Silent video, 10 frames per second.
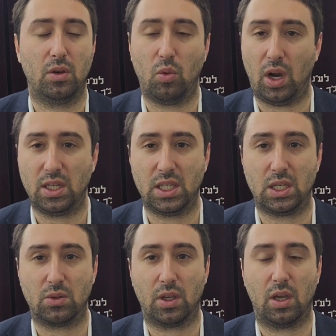Why is
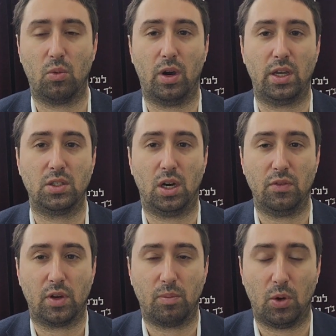that okay? Why is
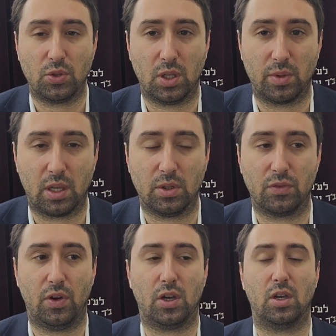avir posal
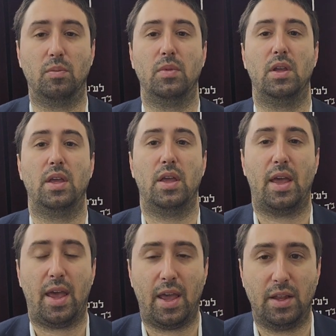b'gimel tvachim
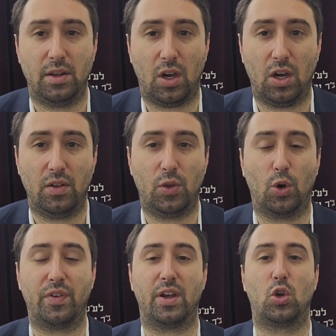and
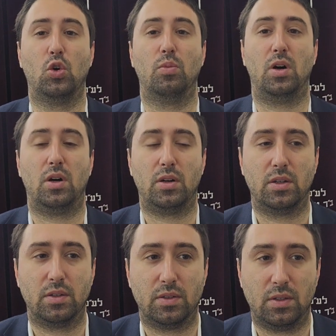dofen akuma
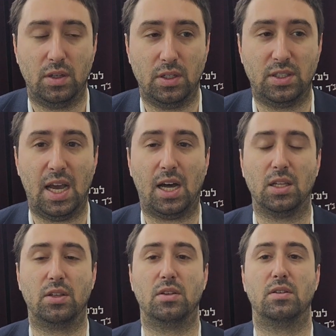is
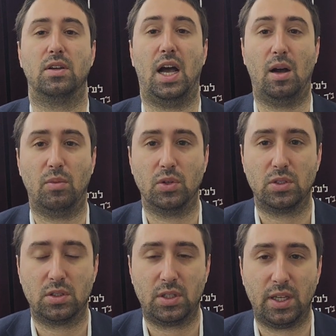dalid
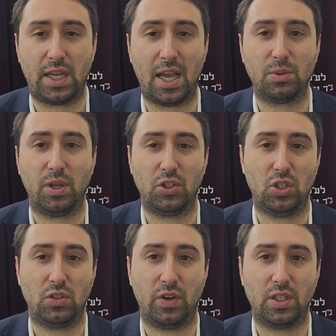amos? The
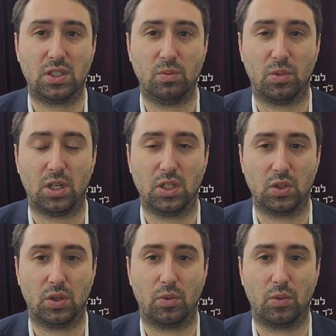explanation is very simple, as